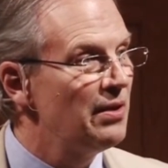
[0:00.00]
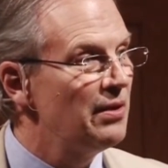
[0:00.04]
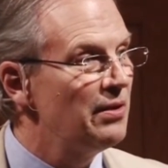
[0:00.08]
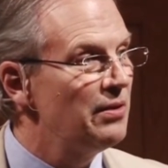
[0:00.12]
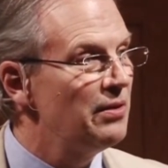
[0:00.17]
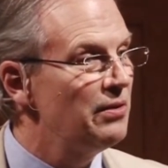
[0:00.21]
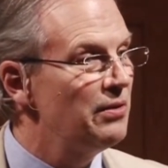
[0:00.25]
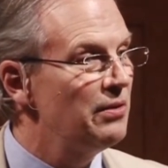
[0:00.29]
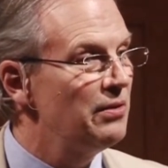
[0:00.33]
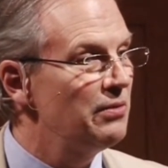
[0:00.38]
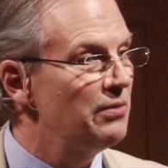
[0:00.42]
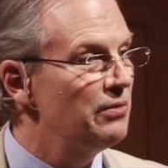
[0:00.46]

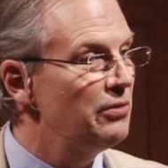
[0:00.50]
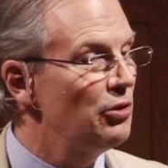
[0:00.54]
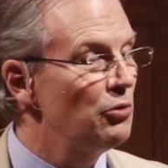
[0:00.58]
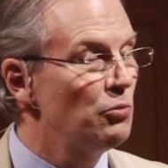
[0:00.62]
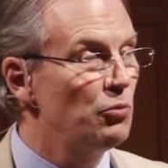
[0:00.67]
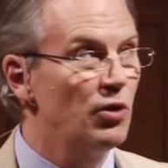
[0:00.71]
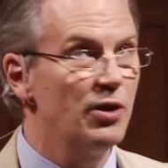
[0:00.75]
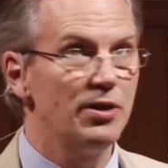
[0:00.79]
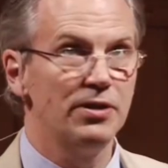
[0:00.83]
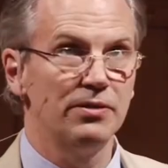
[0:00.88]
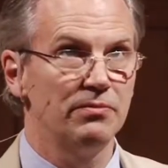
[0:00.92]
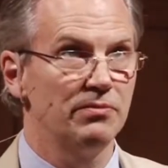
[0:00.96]
You, you
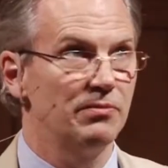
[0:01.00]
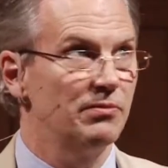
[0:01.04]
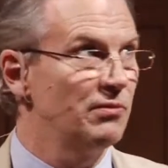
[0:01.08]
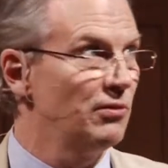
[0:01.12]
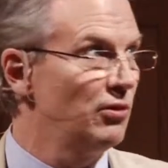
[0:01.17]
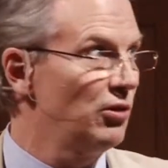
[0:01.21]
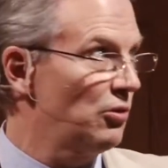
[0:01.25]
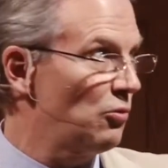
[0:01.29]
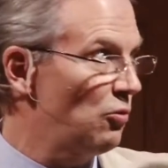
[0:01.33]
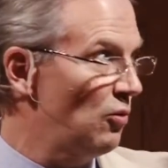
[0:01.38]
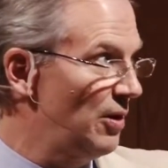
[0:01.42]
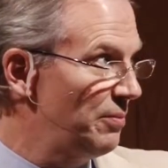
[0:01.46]
wouldn't
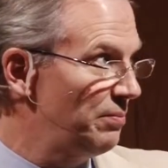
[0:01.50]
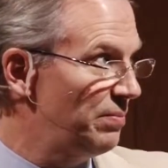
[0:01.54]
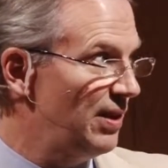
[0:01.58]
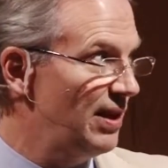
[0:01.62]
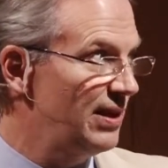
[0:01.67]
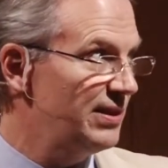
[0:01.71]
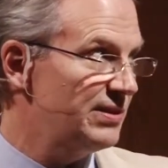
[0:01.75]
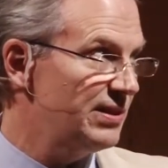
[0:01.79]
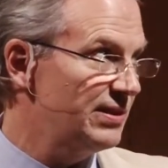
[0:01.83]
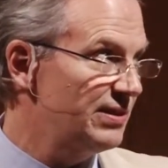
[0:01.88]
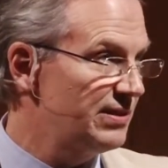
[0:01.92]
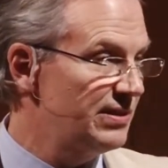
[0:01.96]
look one
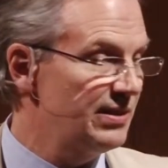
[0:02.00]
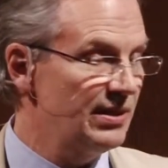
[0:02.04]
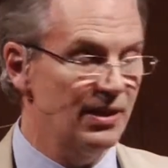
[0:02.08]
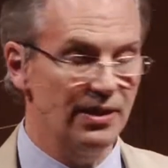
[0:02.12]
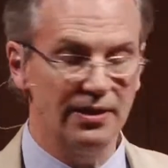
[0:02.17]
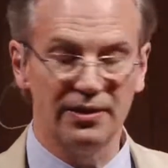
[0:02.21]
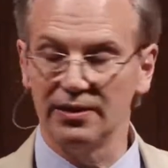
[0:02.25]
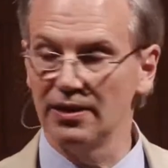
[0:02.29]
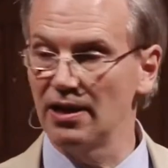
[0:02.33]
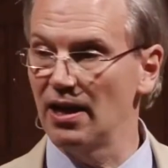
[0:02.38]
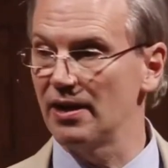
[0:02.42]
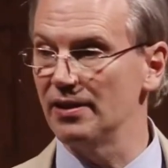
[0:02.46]
place and see
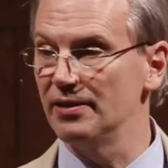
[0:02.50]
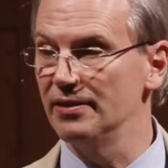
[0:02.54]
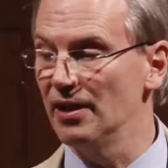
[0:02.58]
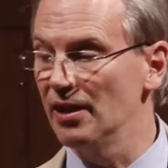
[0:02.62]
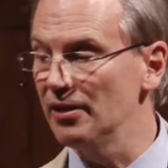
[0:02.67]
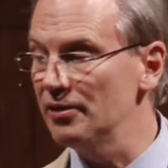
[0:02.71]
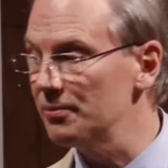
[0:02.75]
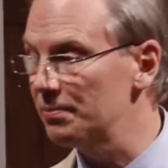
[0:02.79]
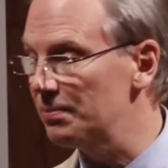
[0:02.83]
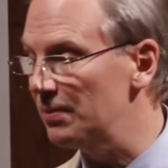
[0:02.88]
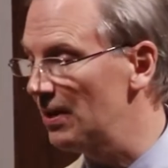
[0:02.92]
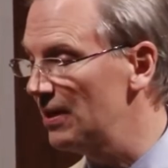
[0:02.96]
it and not
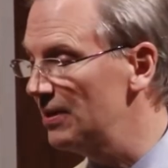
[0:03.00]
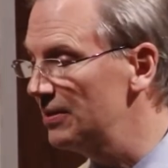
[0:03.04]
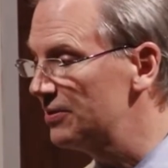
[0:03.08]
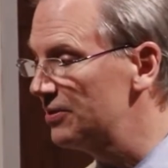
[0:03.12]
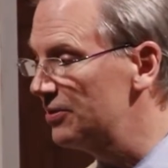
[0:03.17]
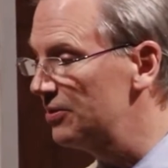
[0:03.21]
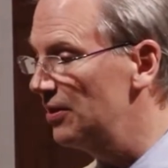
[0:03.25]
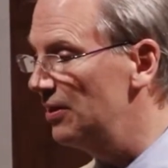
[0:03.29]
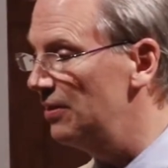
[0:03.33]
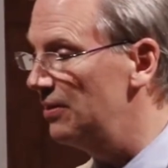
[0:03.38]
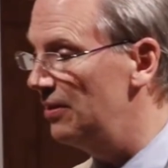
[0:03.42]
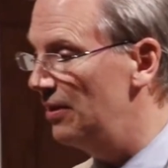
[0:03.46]
another place,
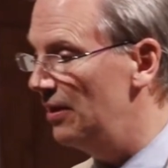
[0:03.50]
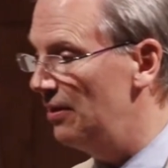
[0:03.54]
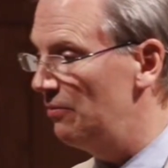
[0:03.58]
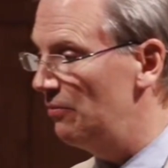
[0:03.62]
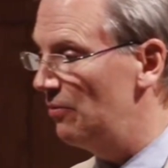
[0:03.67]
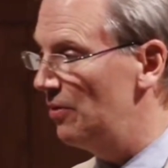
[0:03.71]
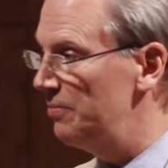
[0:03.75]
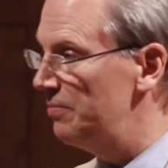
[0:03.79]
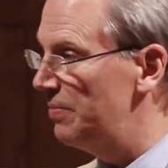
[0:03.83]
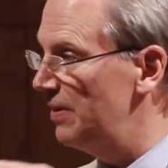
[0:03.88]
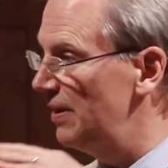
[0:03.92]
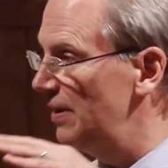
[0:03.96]
you, it
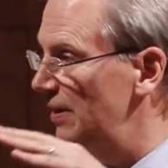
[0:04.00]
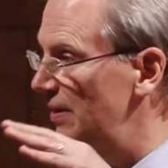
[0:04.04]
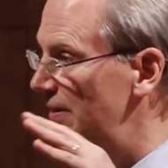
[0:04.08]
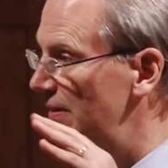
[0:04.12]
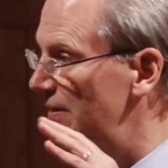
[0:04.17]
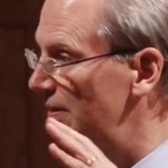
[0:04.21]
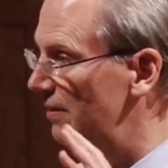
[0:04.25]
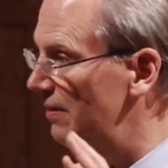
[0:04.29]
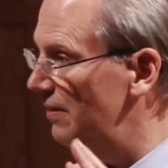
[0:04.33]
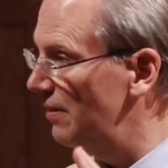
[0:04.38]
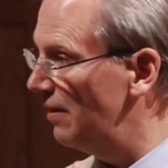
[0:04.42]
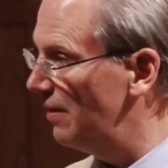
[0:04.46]
would
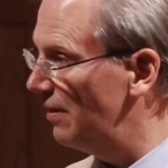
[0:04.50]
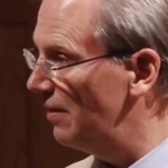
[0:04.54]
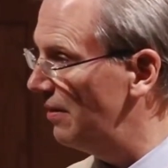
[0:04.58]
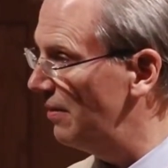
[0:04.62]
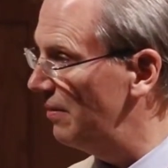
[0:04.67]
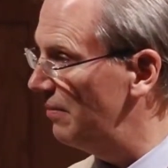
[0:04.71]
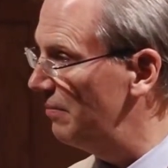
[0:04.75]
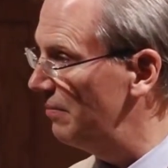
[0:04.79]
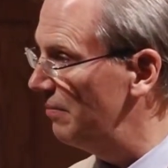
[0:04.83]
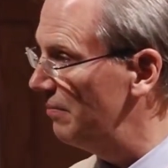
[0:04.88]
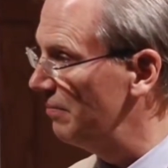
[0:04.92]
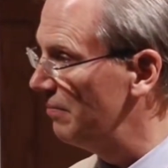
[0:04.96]
be
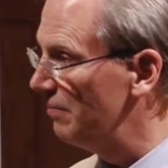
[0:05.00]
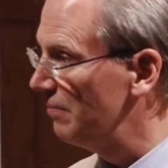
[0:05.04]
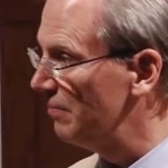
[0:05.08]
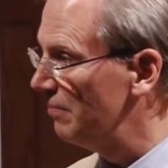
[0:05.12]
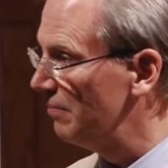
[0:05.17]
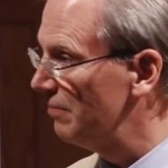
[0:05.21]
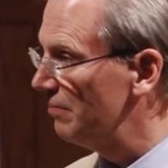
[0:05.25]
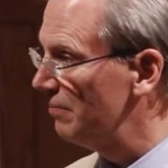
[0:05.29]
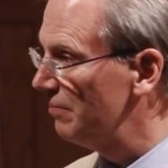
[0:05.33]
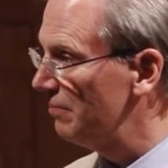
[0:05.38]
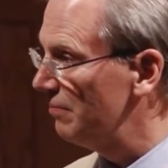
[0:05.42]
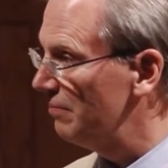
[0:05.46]
um,
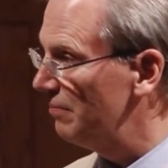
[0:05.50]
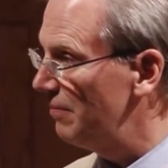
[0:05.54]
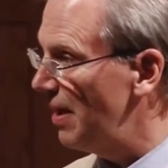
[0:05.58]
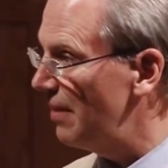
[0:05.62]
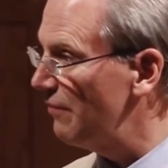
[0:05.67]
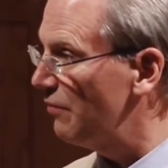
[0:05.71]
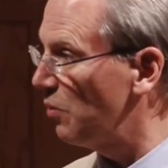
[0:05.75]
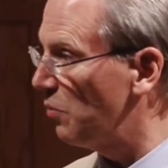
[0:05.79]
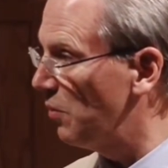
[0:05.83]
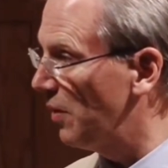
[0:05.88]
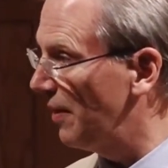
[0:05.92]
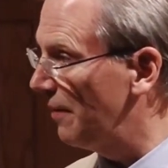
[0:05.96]

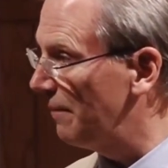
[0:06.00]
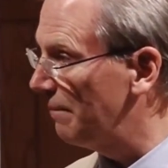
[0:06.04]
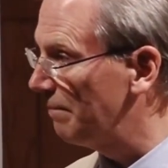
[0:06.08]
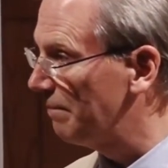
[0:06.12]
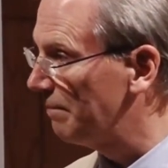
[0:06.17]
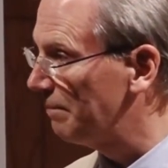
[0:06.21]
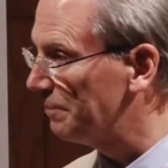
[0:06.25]
everywhere.